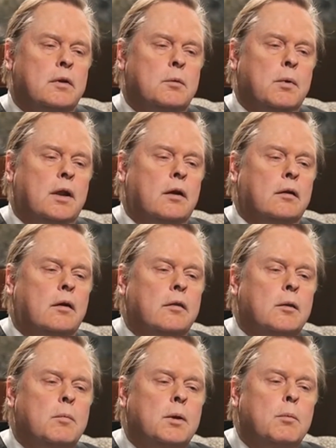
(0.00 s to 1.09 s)
debate on
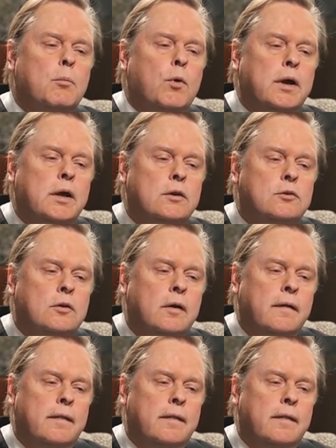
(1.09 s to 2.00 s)
the minimum wage.